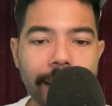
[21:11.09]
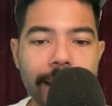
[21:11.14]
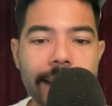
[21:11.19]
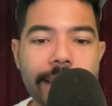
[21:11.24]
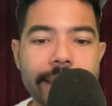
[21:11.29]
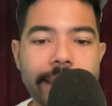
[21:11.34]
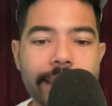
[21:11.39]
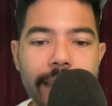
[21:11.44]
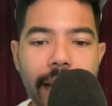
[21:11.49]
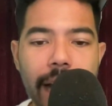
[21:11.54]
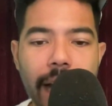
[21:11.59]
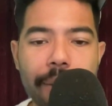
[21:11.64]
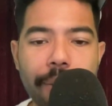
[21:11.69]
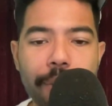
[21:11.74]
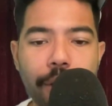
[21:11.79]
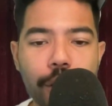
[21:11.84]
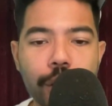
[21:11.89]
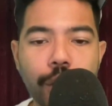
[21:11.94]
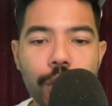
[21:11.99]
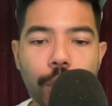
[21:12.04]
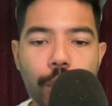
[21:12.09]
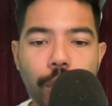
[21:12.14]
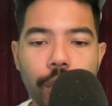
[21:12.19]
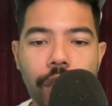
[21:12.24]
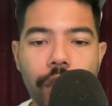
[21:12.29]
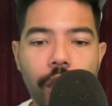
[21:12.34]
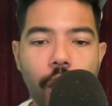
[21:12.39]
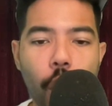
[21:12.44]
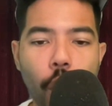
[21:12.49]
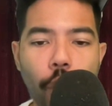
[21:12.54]
It's time you join
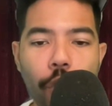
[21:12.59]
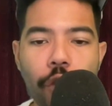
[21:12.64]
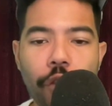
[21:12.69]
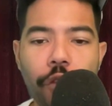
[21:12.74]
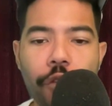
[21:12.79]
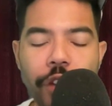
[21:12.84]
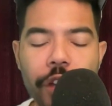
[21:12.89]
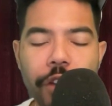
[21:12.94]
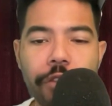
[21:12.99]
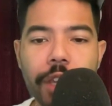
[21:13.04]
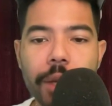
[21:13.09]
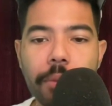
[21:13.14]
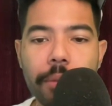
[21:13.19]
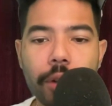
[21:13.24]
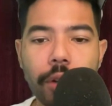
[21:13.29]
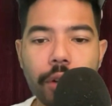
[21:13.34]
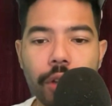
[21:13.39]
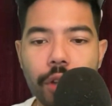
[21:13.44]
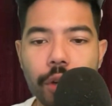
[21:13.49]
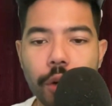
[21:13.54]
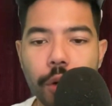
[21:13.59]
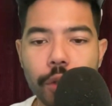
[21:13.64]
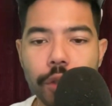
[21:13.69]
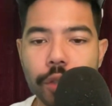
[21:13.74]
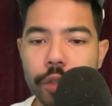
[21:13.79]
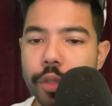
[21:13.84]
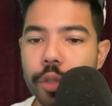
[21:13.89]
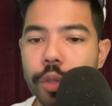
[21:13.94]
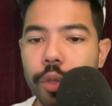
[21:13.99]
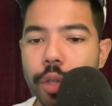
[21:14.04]
the over 50 million
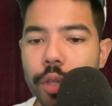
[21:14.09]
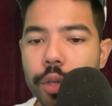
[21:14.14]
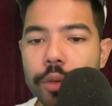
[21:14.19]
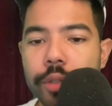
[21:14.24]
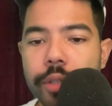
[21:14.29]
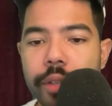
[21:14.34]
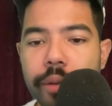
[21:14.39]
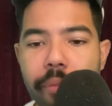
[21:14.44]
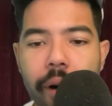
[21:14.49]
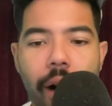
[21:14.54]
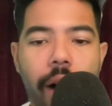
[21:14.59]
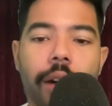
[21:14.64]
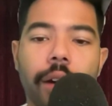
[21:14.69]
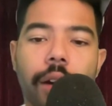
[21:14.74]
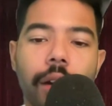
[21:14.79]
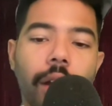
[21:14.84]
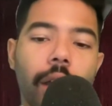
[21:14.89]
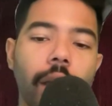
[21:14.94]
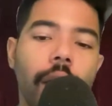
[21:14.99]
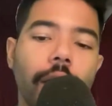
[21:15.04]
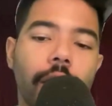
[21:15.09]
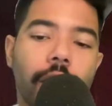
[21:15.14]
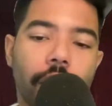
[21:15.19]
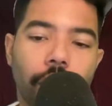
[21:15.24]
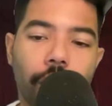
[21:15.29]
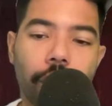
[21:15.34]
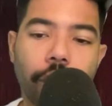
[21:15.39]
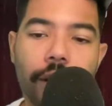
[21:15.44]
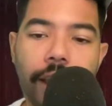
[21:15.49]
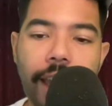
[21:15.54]
users who use Ibotta to
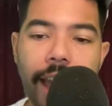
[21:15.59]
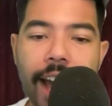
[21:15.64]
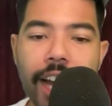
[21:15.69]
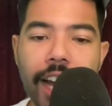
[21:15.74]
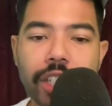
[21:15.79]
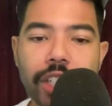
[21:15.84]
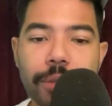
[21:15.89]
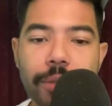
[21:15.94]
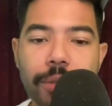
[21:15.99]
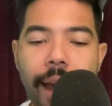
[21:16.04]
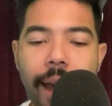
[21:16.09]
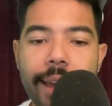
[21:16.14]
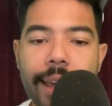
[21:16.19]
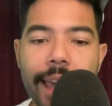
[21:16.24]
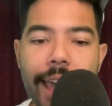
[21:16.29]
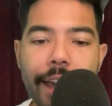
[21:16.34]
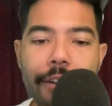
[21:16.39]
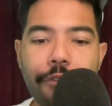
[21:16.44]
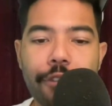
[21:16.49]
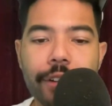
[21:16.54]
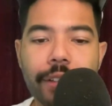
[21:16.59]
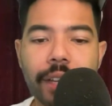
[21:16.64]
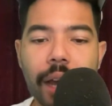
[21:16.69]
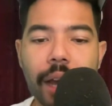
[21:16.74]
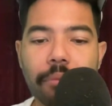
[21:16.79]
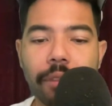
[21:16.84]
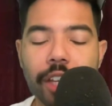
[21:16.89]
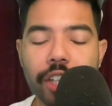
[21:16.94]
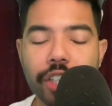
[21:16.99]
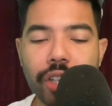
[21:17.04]
earn cash back every
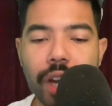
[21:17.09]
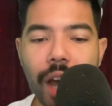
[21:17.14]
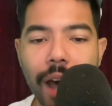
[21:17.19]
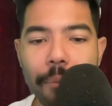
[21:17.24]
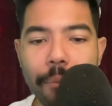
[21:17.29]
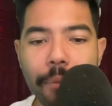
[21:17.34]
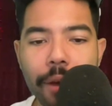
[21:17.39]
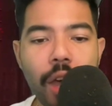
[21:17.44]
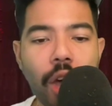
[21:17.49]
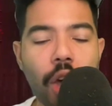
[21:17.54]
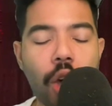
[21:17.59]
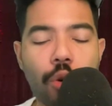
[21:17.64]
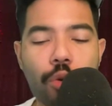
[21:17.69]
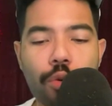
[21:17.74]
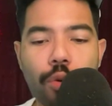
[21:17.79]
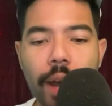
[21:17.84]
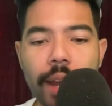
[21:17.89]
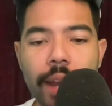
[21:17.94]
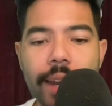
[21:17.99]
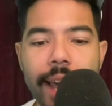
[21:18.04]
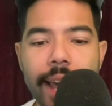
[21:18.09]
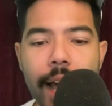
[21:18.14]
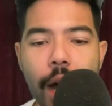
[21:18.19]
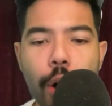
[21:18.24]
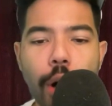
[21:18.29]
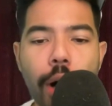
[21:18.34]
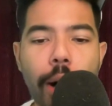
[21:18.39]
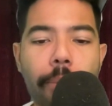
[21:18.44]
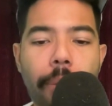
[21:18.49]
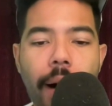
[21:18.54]
time they shop. Right
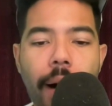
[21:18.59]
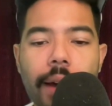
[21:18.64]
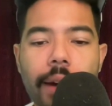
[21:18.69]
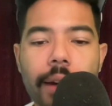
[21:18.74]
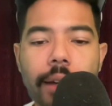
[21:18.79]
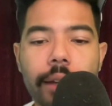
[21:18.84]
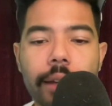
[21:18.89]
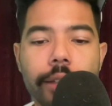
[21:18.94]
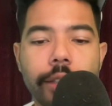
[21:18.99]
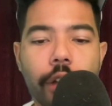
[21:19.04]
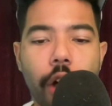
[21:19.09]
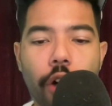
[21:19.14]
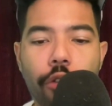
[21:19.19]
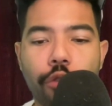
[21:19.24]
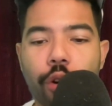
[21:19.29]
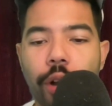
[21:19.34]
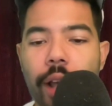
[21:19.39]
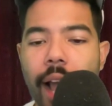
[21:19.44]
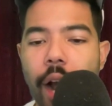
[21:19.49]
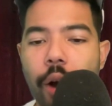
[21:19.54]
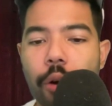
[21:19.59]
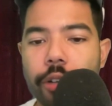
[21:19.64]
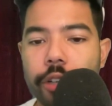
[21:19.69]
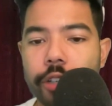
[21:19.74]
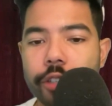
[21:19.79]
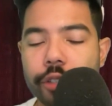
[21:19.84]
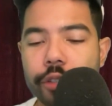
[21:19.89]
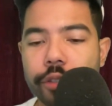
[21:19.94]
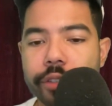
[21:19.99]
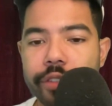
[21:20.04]
now, Ibotta is offering our
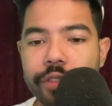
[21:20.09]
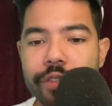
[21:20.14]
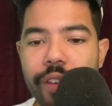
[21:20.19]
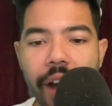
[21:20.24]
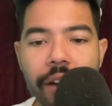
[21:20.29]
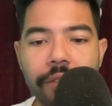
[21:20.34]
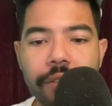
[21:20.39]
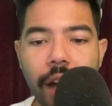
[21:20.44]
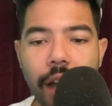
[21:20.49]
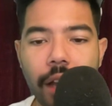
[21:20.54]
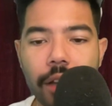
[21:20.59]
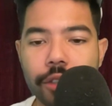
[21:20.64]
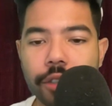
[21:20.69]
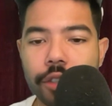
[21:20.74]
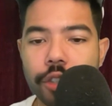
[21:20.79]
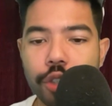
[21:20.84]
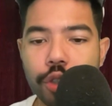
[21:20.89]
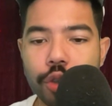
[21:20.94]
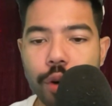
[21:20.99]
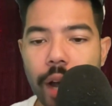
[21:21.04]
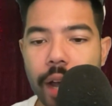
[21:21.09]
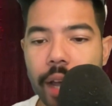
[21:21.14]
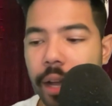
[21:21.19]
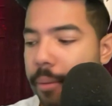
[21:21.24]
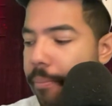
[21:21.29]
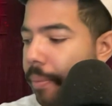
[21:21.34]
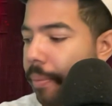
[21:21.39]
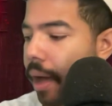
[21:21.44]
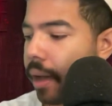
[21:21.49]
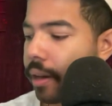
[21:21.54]
listeners $5 to try
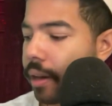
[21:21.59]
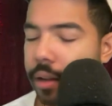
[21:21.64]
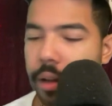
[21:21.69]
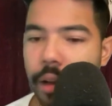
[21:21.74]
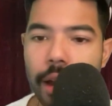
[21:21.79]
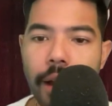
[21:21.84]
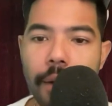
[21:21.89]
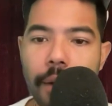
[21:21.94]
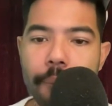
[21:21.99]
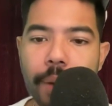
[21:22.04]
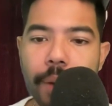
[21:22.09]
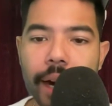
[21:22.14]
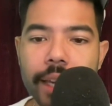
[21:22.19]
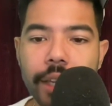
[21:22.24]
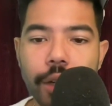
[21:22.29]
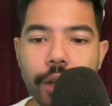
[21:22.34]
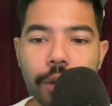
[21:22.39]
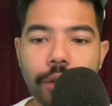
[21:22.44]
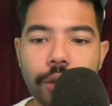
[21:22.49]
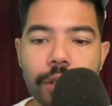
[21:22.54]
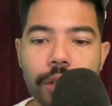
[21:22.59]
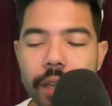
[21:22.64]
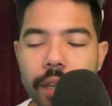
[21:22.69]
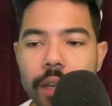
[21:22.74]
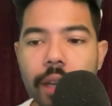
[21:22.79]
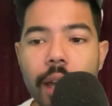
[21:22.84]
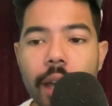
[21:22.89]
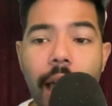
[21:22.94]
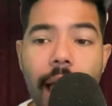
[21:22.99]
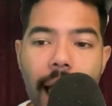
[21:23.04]
Ibotta by
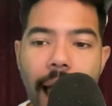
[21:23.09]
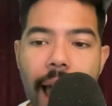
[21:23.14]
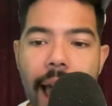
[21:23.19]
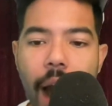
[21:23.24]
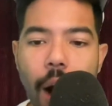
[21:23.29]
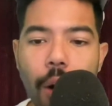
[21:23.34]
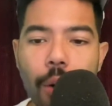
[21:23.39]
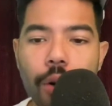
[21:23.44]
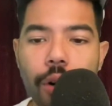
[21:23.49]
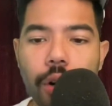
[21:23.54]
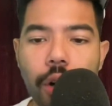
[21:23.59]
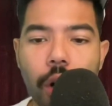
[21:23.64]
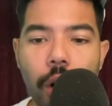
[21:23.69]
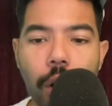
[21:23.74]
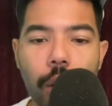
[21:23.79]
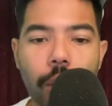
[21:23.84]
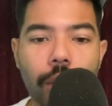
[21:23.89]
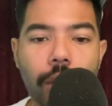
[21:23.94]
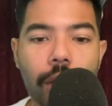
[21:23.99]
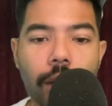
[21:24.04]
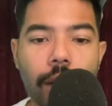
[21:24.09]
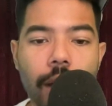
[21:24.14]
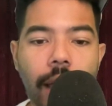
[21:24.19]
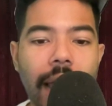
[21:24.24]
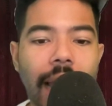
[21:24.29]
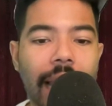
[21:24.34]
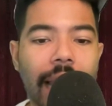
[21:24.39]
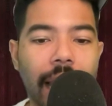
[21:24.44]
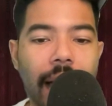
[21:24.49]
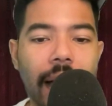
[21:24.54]
using our code
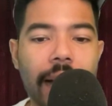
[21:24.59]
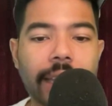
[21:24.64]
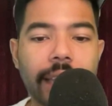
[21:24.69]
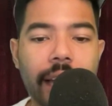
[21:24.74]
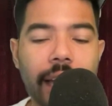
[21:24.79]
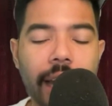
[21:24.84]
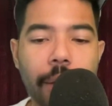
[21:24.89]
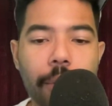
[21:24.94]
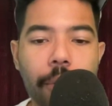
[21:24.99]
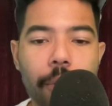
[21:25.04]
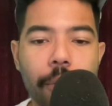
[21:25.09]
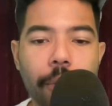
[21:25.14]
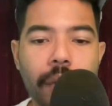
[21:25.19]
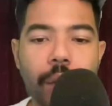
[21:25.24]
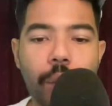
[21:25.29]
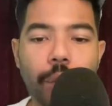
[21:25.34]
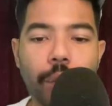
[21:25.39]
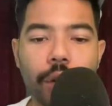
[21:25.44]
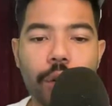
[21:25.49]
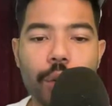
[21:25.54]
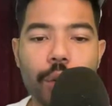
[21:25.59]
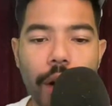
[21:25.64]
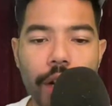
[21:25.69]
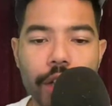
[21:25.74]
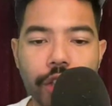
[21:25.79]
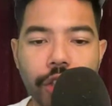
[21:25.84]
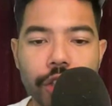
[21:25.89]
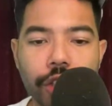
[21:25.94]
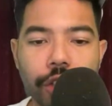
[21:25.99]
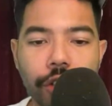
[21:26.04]
LOCKEDONMLB when you
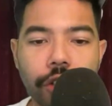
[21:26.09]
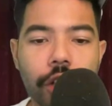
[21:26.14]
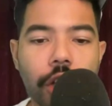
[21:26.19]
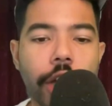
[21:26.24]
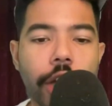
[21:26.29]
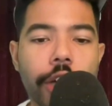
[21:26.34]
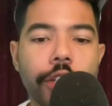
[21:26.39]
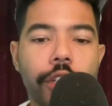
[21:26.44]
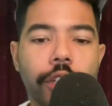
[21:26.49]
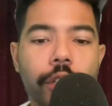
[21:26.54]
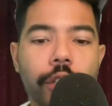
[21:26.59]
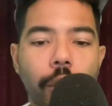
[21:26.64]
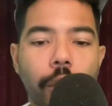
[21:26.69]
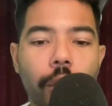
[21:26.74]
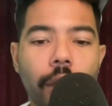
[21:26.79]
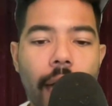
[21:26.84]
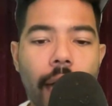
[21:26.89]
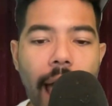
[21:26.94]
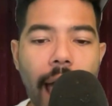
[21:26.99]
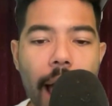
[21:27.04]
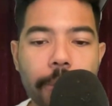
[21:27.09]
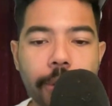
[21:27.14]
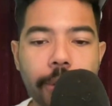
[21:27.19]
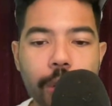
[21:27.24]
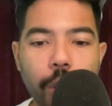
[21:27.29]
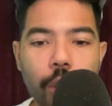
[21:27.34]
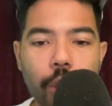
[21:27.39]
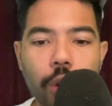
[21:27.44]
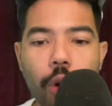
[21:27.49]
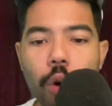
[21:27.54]
register. Just go to the App
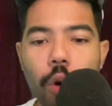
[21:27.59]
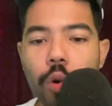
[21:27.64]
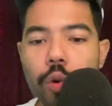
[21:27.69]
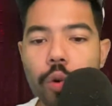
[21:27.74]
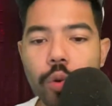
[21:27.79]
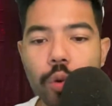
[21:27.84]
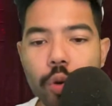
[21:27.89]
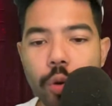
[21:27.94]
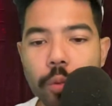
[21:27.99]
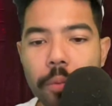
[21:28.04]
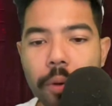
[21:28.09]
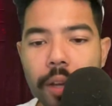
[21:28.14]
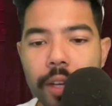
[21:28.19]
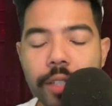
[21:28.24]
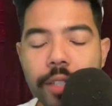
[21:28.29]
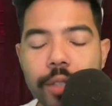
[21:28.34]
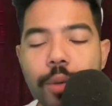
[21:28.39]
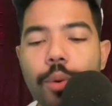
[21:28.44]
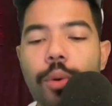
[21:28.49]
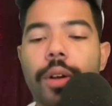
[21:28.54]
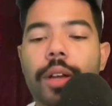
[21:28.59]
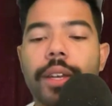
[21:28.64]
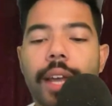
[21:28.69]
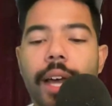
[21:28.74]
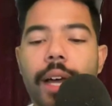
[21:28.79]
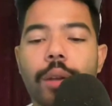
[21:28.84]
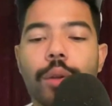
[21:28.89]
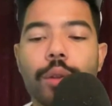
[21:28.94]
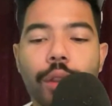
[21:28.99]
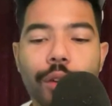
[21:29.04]
Store or Google Play Store and
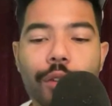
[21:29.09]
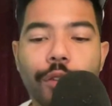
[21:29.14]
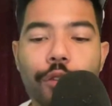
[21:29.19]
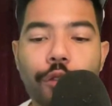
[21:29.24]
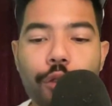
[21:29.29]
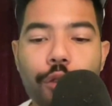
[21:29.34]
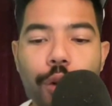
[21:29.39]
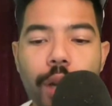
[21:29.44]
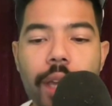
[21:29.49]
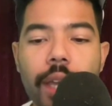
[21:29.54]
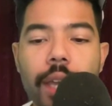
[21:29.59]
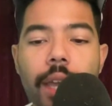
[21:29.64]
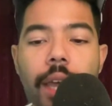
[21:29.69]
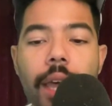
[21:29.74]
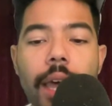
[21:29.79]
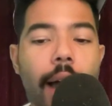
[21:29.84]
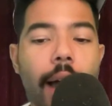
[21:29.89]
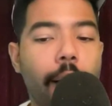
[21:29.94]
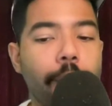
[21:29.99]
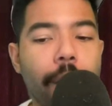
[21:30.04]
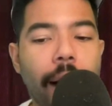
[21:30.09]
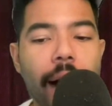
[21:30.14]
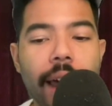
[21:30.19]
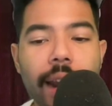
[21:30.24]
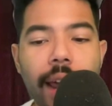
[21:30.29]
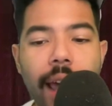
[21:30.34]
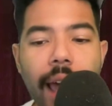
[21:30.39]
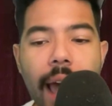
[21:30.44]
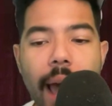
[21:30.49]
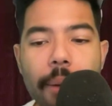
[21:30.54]
download the free
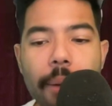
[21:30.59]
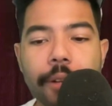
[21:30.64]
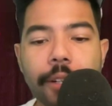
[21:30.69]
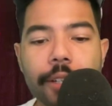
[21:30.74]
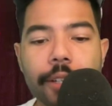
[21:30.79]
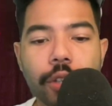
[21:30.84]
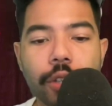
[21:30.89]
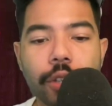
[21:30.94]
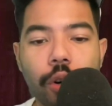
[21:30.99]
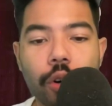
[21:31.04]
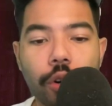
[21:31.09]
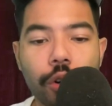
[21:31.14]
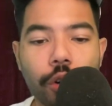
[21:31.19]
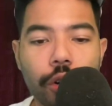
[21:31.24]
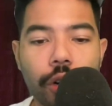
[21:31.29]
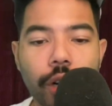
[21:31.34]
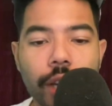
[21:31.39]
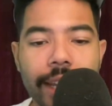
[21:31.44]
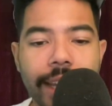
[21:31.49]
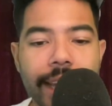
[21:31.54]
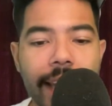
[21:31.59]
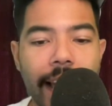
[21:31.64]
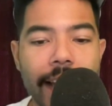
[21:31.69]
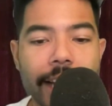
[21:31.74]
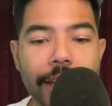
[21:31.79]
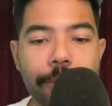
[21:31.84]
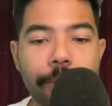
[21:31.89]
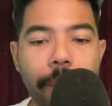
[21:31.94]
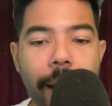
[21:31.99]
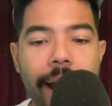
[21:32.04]
Ibotta app to start earning
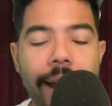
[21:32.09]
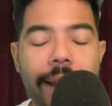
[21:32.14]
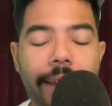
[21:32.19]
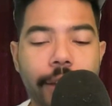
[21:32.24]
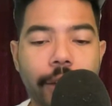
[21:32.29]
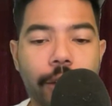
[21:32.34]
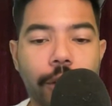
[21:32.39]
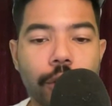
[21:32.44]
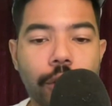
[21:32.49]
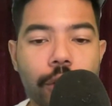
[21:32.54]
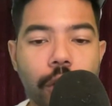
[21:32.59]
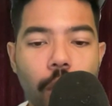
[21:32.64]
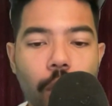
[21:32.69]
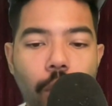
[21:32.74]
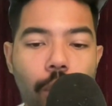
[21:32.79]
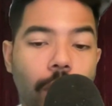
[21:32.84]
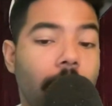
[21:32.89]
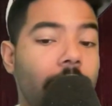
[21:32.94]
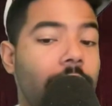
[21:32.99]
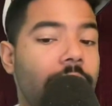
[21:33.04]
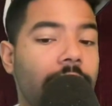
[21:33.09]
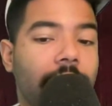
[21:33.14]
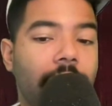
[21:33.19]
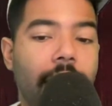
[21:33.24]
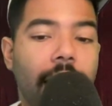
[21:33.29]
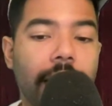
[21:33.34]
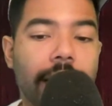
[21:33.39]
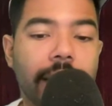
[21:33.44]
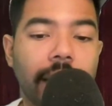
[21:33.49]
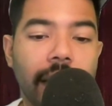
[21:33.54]
cash back and use code
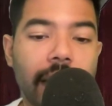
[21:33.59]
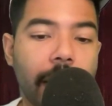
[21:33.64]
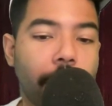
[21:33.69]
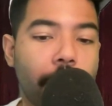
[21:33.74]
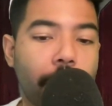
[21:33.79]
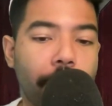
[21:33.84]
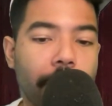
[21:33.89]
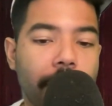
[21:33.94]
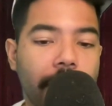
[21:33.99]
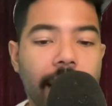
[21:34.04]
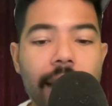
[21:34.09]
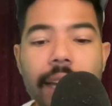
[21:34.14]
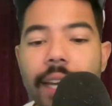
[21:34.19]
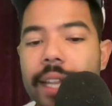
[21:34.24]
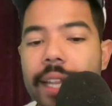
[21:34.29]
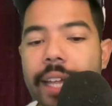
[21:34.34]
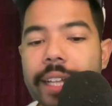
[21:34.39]
LOCKEDONMLB.